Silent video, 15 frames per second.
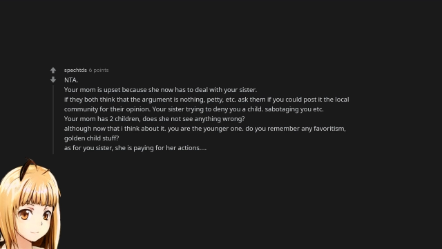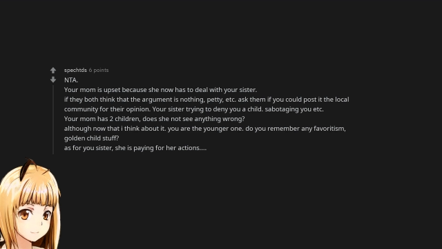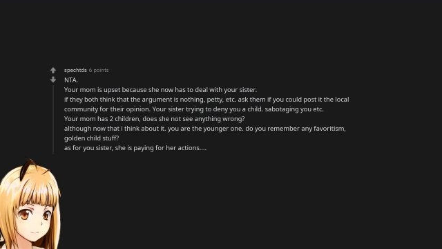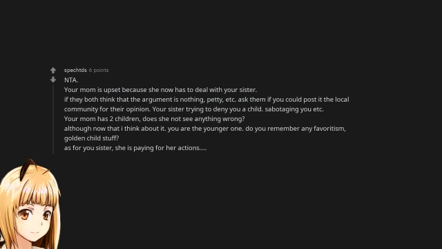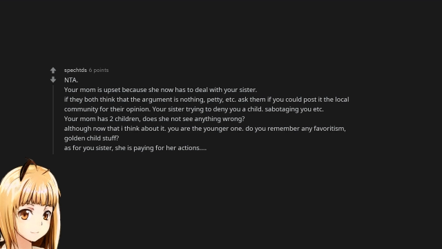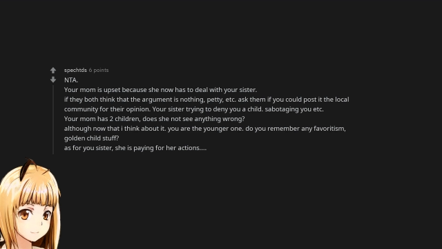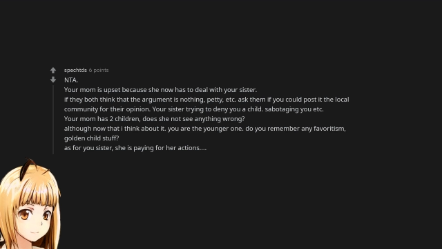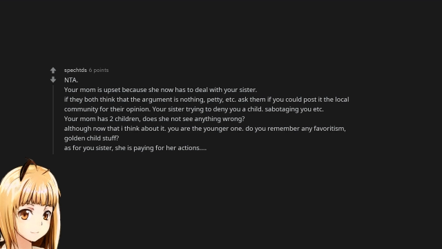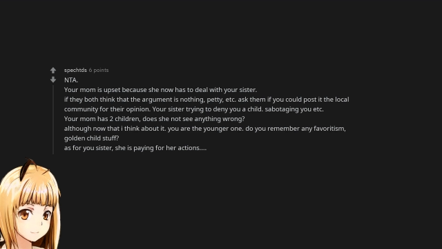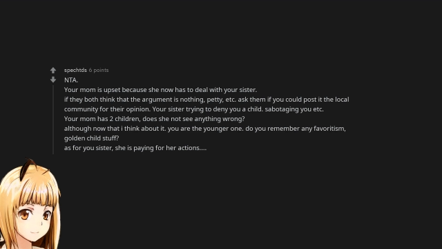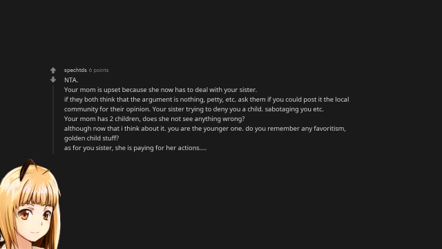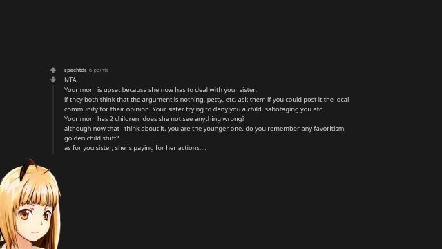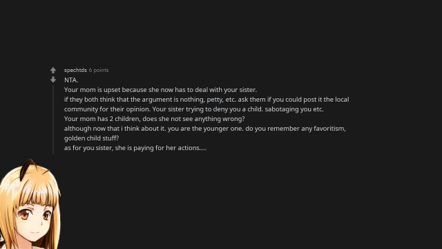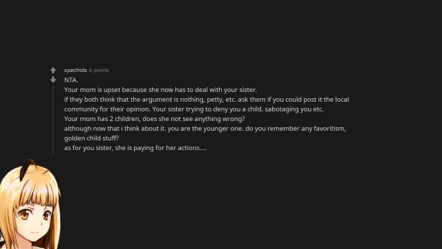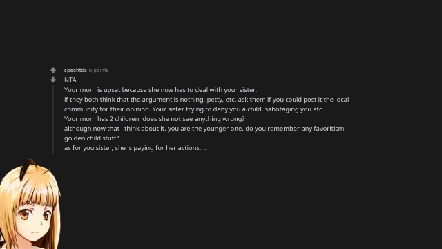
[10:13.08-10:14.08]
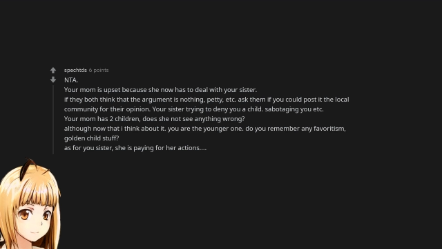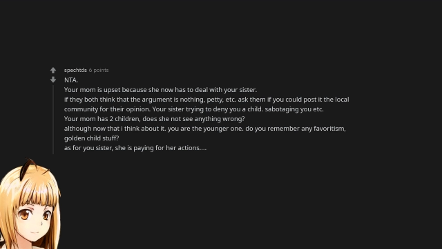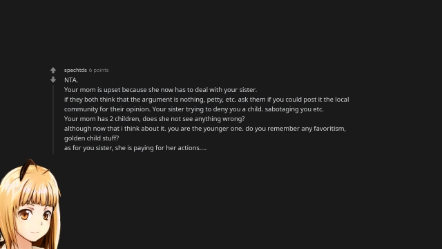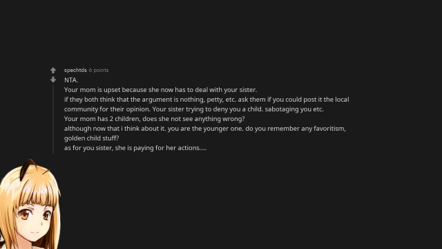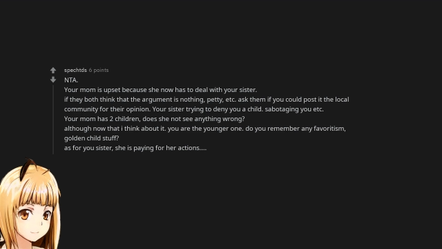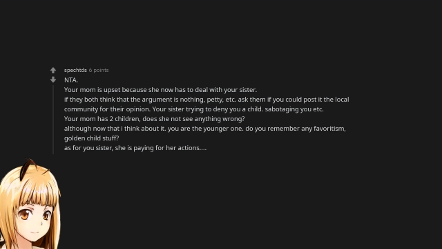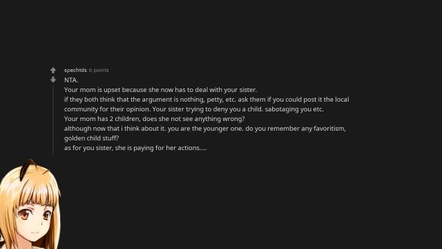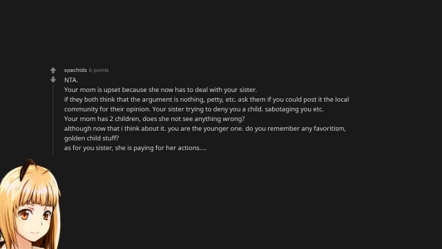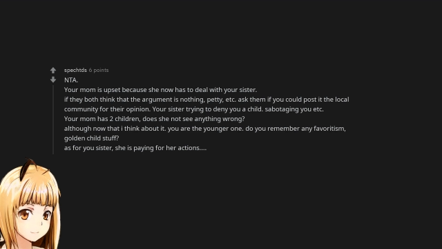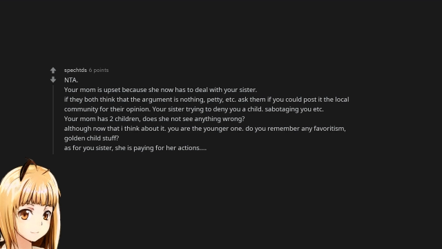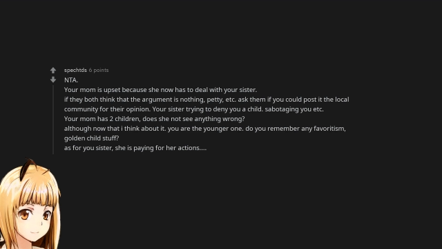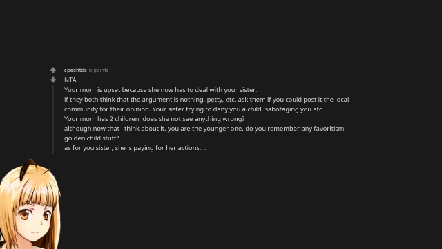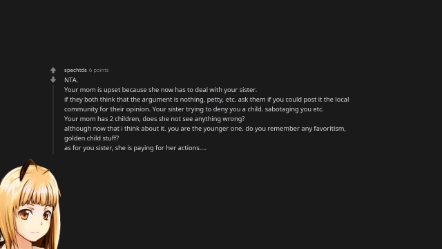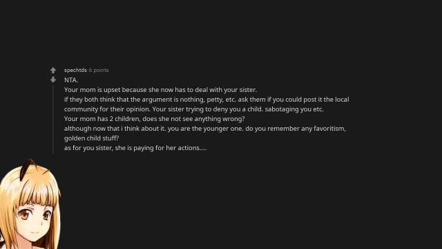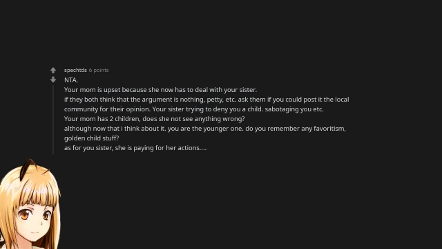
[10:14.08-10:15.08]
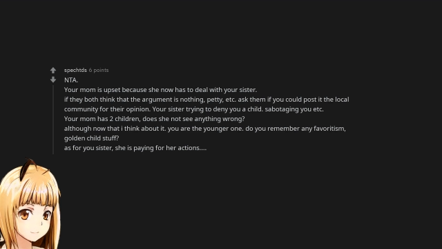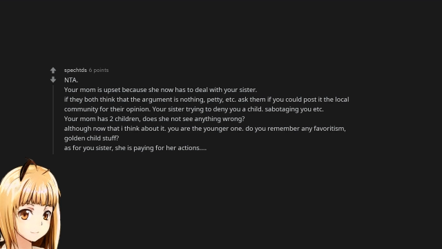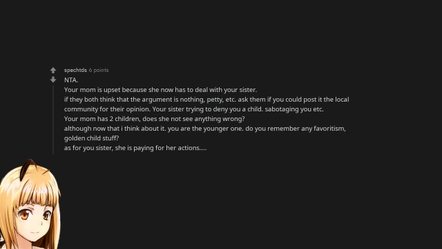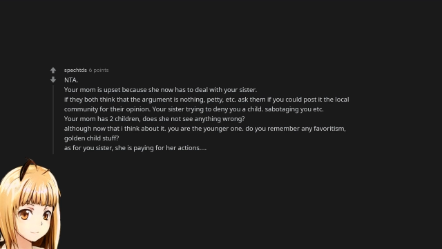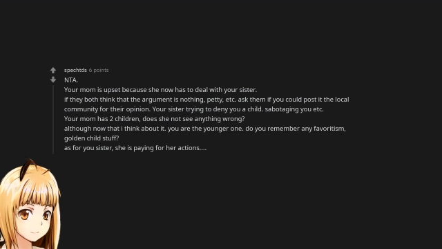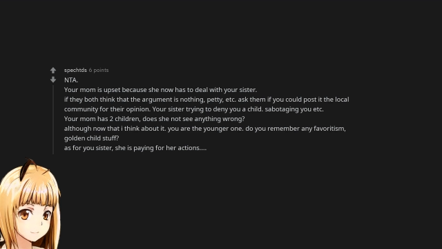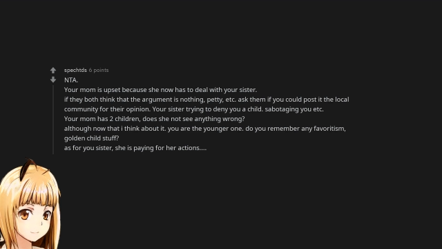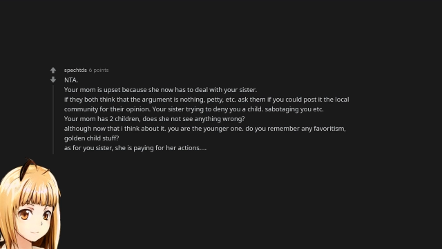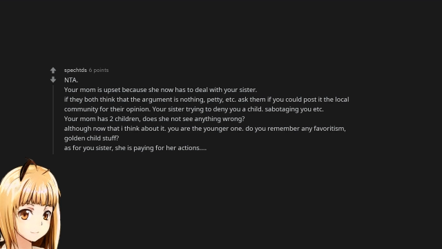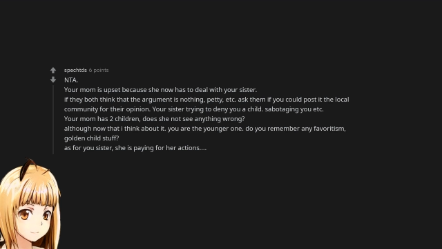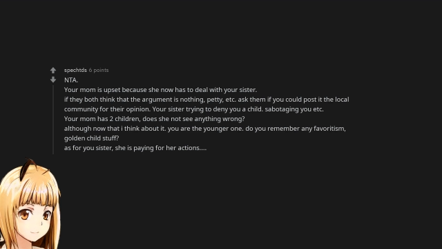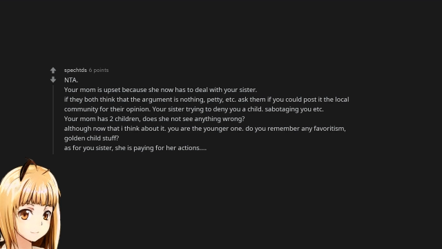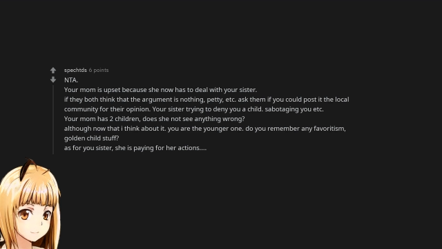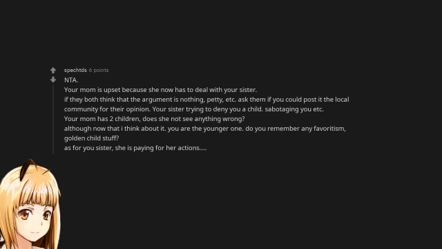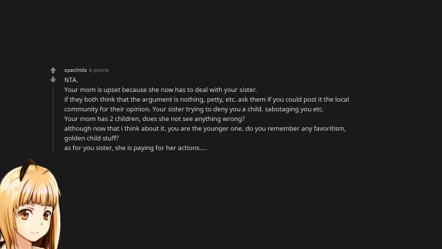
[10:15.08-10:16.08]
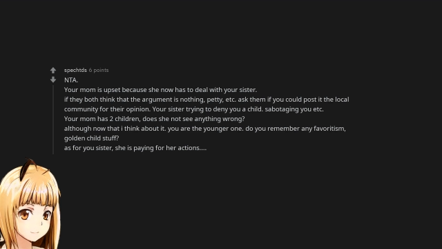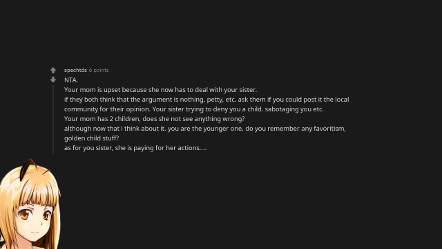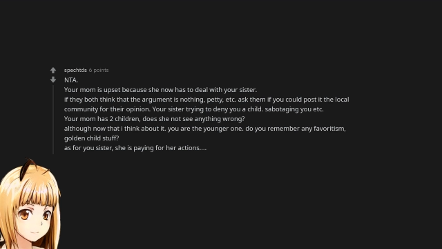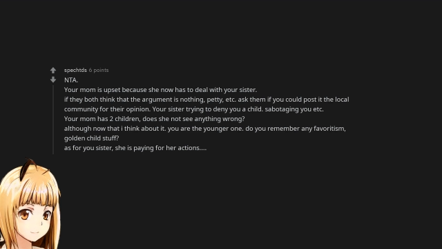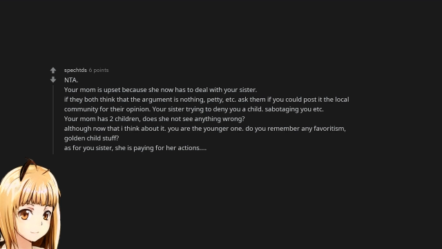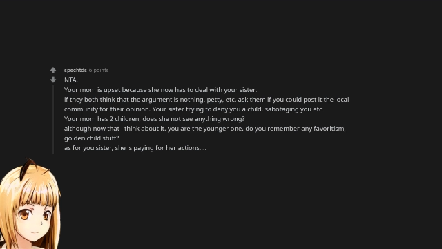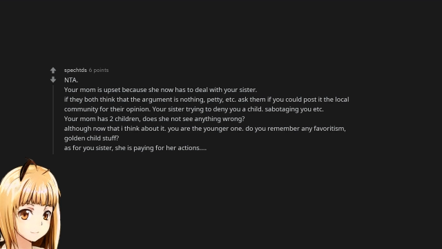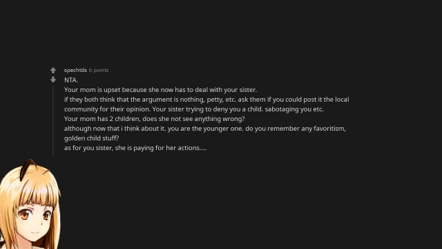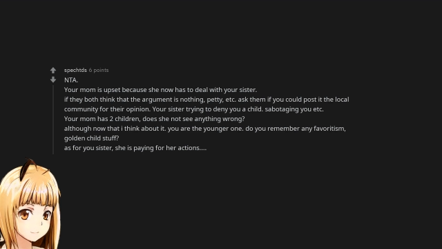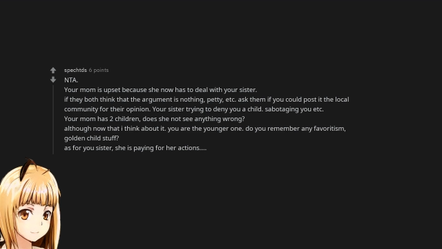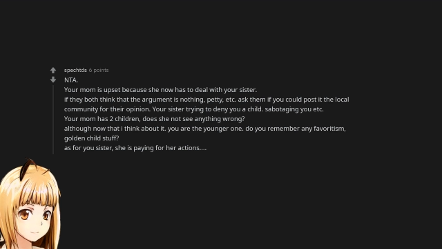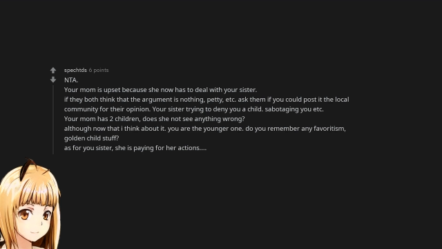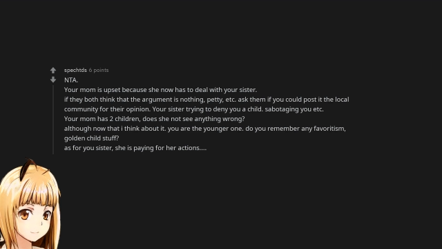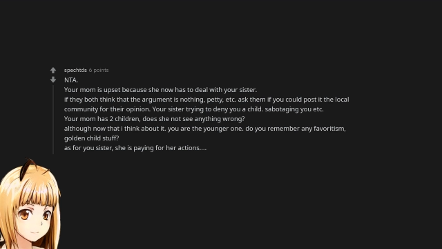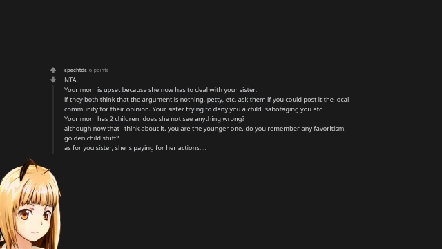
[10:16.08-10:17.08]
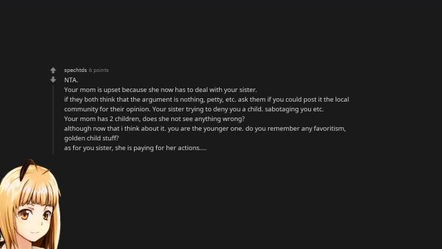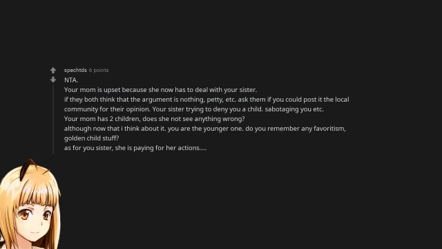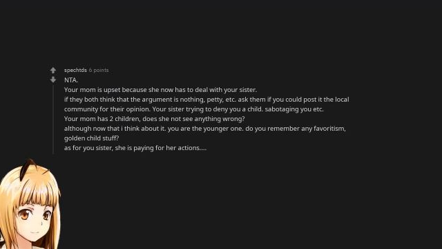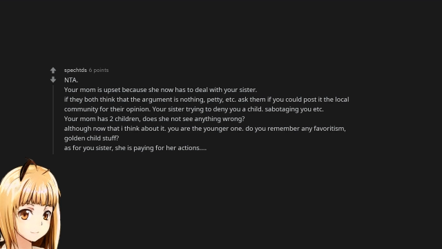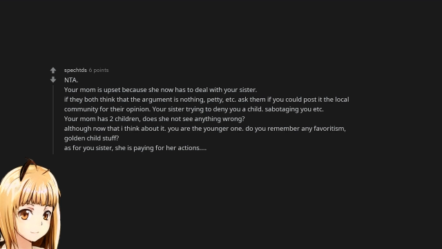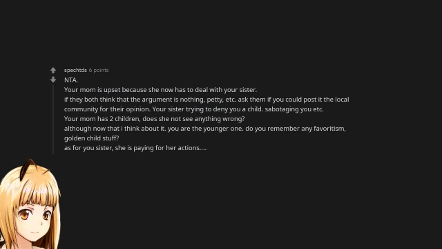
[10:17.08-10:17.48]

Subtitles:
[unreadable: no face in view]